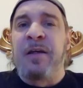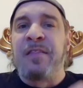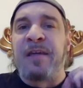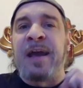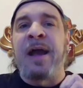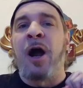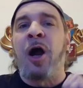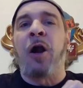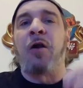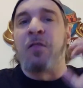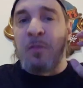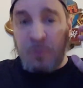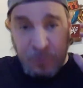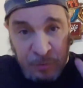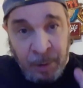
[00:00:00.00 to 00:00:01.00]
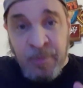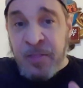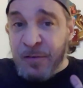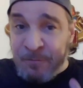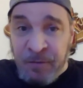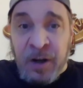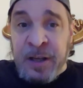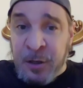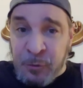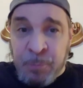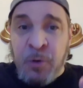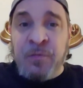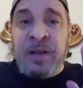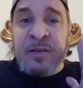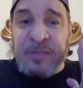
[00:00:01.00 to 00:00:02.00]
They are some of the
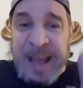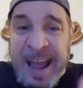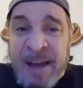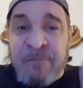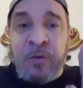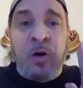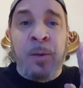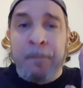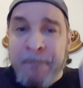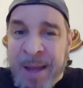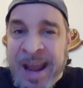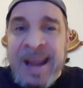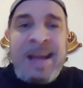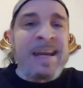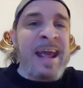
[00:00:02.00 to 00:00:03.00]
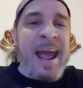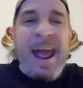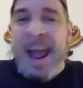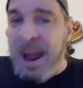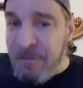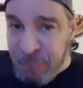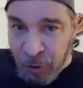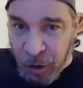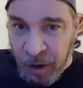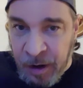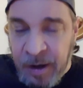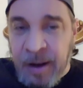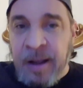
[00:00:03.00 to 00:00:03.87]
funniest movies ever made, ever.